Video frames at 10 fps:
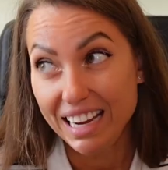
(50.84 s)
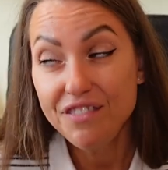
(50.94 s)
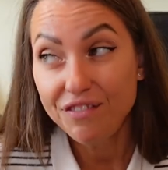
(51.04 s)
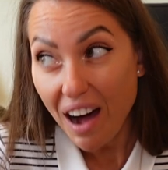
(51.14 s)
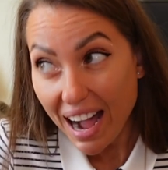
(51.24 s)
In
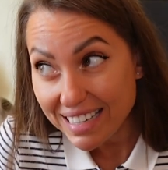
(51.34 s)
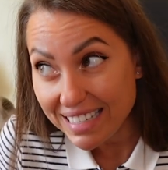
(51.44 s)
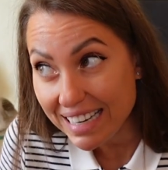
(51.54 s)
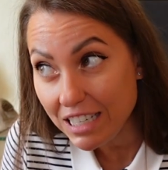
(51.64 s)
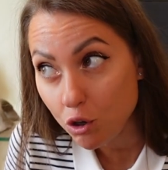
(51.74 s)
fact,
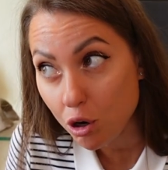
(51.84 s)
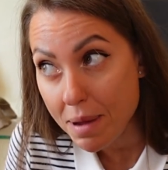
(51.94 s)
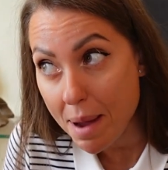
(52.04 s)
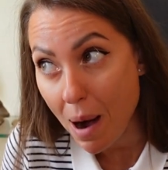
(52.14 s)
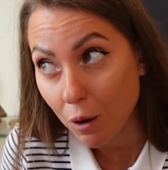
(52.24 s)
it took
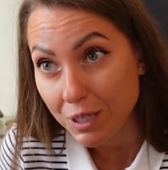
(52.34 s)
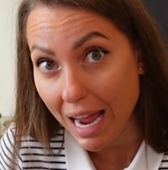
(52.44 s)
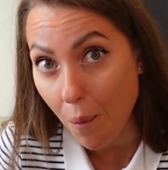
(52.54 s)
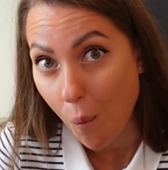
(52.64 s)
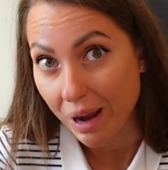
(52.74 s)
me about
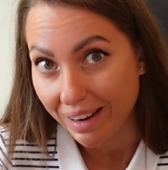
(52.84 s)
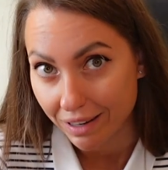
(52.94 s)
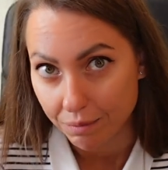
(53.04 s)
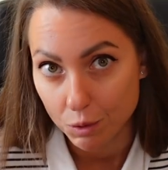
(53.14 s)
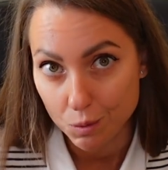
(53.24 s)
a week
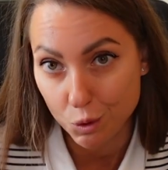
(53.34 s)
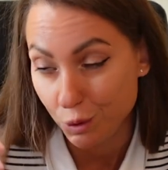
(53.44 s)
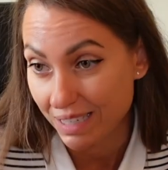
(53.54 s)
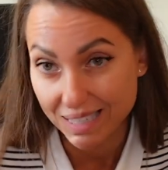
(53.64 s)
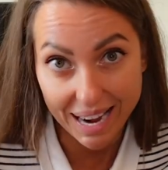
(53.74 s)
to
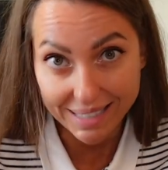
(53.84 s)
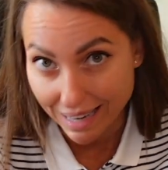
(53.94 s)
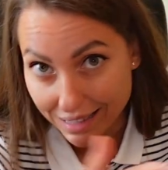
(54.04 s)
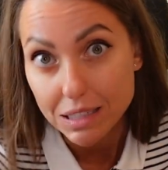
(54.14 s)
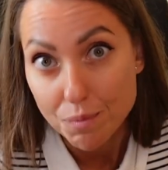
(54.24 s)
decide
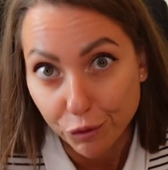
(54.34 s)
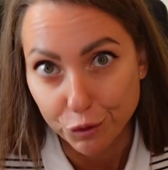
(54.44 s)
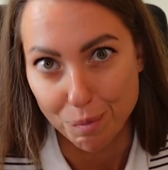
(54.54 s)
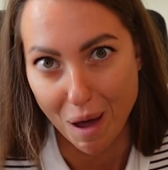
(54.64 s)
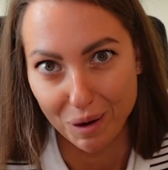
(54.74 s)
and move
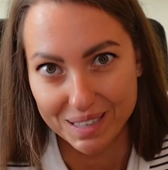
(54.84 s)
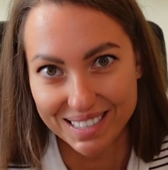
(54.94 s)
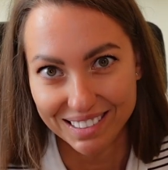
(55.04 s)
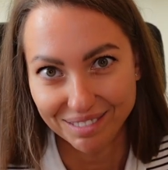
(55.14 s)
to Paris